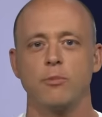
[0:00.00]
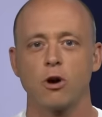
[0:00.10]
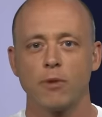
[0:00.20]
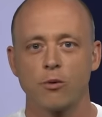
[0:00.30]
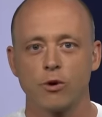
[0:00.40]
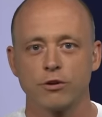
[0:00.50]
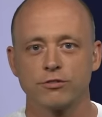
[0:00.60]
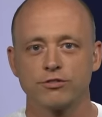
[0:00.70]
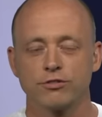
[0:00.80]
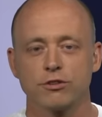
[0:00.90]
Mark my
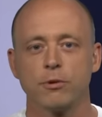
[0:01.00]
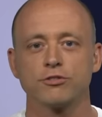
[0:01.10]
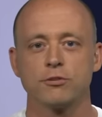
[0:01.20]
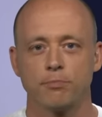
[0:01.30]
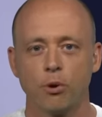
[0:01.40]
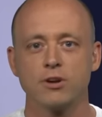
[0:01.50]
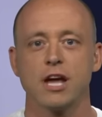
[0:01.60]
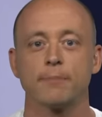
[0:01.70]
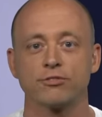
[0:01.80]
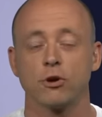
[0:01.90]
words, the most
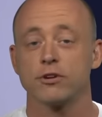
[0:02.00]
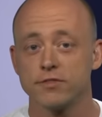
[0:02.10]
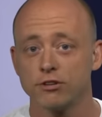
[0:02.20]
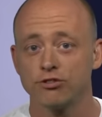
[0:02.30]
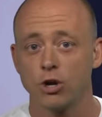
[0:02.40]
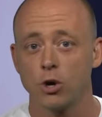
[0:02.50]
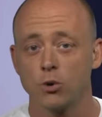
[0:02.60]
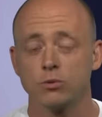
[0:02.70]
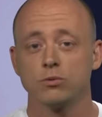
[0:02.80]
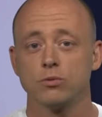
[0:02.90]
important episode of this
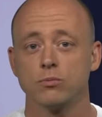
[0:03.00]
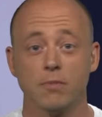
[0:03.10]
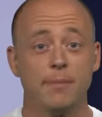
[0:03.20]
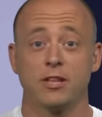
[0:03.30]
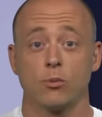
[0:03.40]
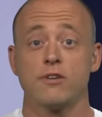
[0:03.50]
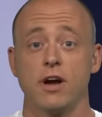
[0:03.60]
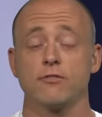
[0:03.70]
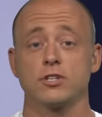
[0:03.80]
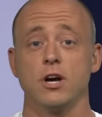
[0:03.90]
show, maybe that we've
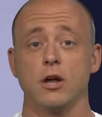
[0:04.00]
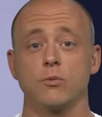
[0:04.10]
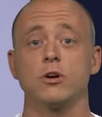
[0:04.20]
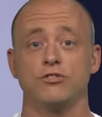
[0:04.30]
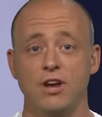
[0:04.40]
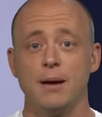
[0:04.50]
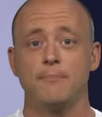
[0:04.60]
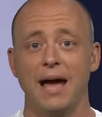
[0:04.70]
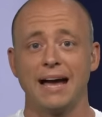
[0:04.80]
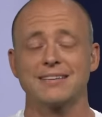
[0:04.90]
ever done. We are
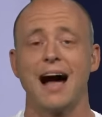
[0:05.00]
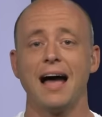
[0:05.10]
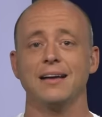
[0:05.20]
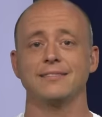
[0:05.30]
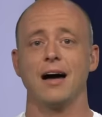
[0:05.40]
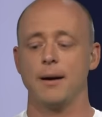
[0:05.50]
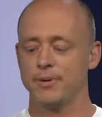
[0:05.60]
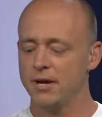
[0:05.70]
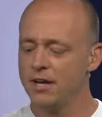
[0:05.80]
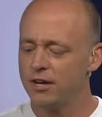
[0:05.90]
jam-packed, high
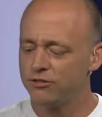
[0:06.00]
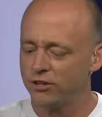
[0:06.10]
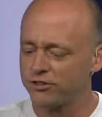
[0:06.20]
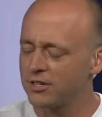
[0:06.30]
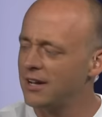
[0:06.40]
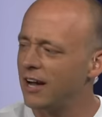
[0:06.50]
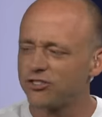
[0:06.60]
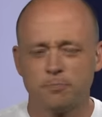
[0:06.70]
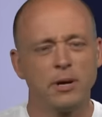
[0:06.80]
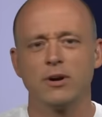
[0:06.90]
atop, just a
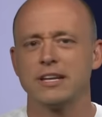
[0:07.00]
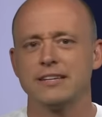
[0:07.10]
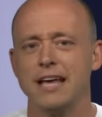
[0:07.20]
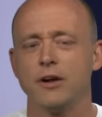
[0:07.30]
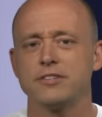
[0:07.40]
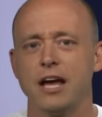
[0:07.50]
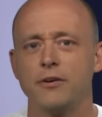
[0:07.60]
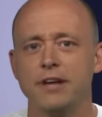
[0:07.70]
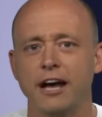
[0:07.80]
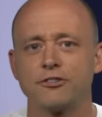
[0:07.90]
spirited
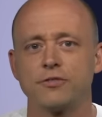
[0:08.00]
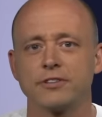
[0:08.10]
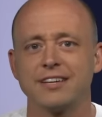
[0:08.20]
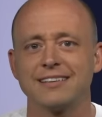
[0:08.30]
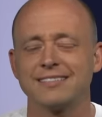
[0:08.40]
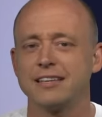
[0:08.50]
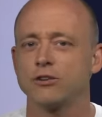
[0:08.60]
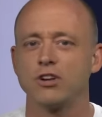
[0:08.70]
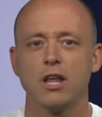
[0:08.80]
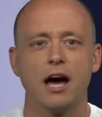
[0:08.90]
downtown Nashville, Tennessee.
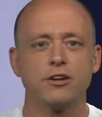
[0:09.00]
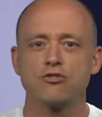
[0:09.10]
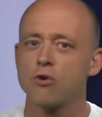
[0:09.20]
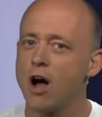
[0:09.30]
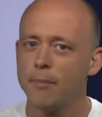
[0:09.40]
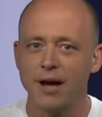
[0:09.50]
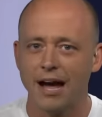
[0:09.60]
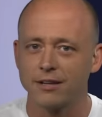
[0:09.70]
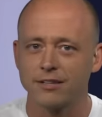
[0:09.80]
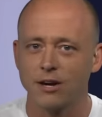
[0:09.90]
There's a lot of drama
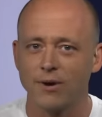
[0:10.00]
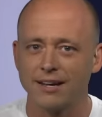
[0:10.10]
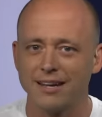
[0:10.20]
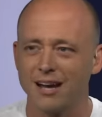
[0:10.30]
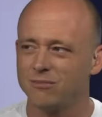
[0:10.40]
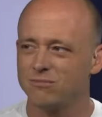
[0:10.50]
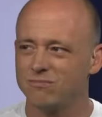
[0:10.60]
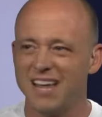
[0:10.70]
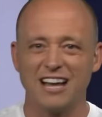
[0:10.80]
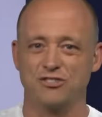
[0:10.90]
out there right now,
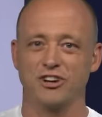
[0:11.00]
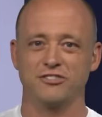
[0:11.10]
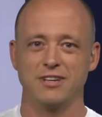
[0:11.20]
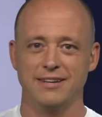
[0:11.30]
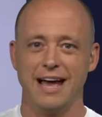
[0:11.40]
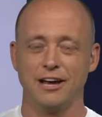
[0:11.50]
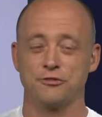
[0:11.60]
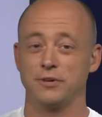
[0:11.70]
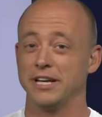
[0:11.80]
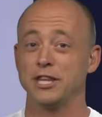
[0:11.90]
not just in
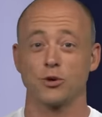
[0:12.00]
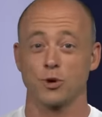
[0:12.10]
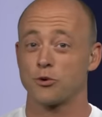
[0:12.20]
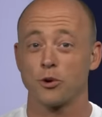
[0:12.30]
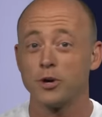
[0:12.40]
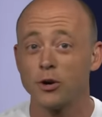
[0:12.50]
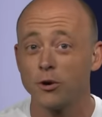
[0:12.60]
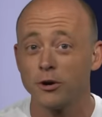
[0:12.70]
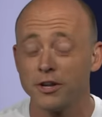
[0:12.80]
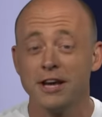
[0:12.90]
Nashville. In the recruiting
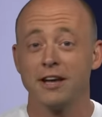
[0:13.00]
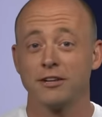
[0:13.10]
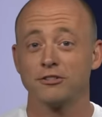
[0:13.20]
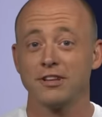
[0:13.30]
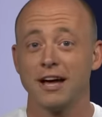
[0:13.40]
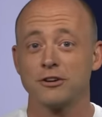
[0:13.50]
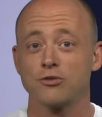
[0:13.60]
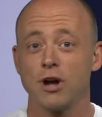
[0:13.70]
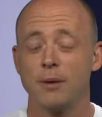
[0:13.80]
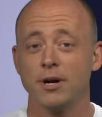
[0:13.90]
world, there's a lot of
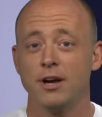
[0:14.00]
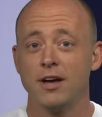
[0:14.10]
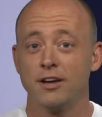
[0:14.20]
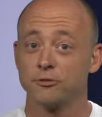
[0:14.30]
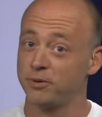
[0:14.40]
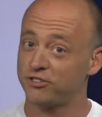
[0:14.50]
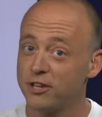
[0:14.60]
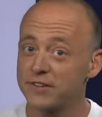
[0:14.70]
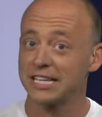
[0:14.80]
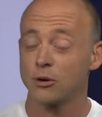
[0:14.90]
drama,
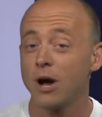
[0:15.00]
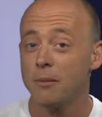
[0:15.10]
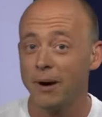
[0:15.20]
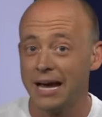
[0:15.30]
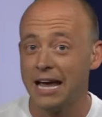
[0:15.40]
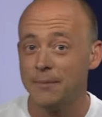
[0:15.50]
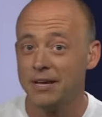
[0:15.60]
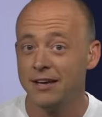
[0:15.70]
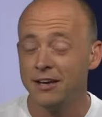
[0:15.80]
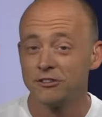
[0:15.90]
specifically around
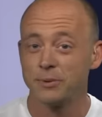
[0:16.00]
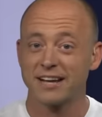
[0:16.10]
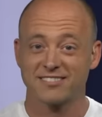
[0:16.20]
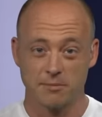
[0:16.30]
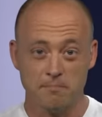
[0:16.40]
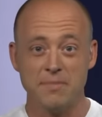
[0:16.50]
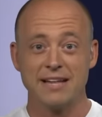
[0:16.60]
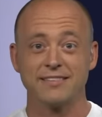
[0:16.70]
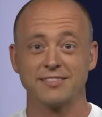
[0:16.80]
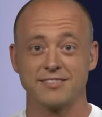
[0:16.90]
Miami. So we got some
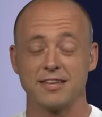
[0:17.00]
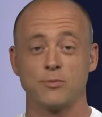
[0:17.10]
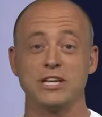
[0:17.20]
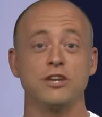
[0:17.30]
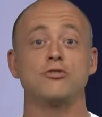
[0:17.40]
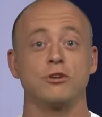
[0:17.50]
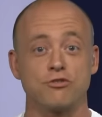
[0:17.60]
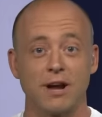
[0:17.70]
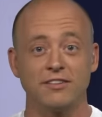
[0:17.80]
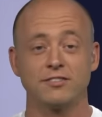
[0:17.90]
myths that we need to
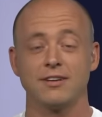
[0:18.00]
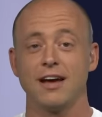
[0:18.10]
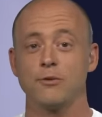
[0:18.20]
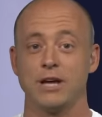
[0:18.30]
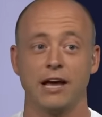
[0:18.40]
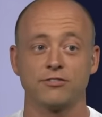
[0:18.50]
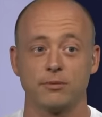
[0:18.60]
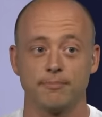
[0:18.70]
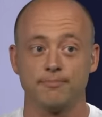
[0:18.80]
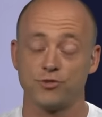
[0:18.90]
address tonight. We have
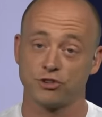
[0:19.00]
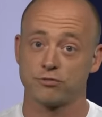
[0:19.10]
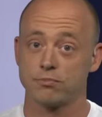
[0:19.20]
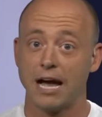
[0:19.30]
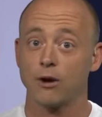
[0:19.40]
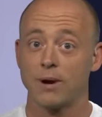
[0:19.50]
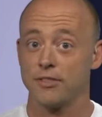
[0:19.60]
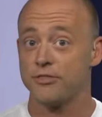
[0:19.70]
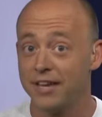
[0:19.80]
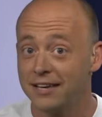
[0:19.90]
some just
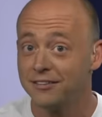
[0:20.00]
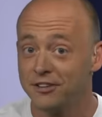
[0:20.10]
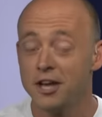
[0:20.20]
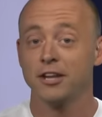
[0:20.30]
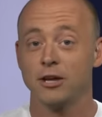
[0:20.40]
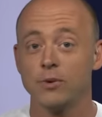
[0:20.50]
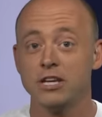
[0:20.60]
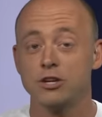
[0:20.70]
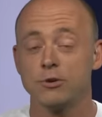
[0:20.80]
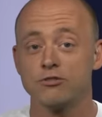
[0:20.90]
outright things that we
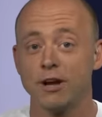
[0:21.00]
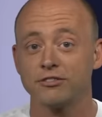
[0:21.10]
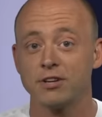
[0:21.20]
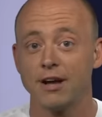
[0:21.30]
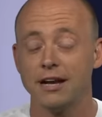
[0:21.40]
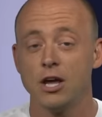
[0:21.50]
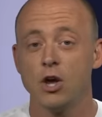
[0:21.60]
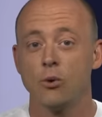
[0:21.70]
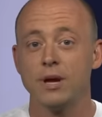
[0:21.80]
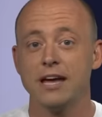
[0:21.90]
need to address tonight.
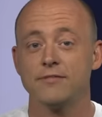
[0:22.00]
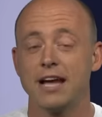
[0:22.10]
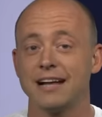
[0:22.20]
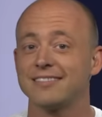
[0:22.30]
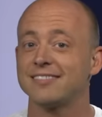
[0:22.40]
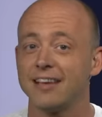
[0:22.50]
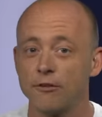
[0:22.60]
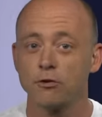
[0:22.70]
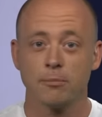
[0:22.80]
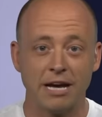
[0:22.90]
We have got
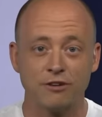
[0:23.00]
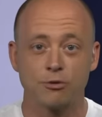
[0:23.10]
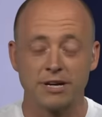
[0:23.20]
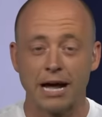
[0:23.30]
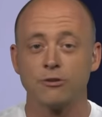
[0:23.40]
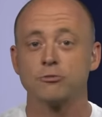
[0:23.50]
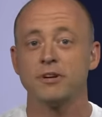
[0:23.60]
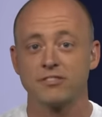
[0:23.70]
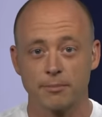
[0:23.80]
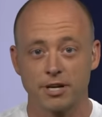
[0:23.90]
several major
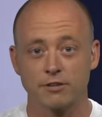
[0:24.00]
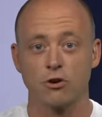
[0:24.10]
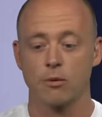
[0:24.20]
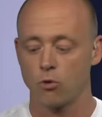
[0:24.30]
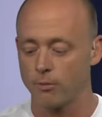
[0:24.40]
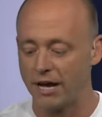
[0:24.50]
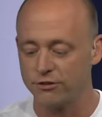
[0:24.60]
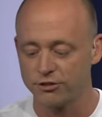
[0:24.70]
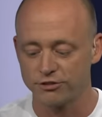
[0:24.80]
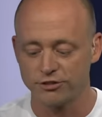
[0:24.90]
announcements I'm going to talk more
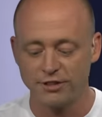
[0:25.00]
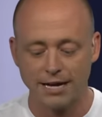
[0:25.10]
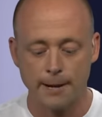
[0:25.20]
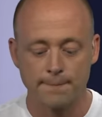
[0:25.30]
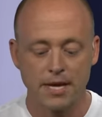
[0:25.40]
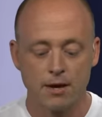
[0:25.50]
about in just a second.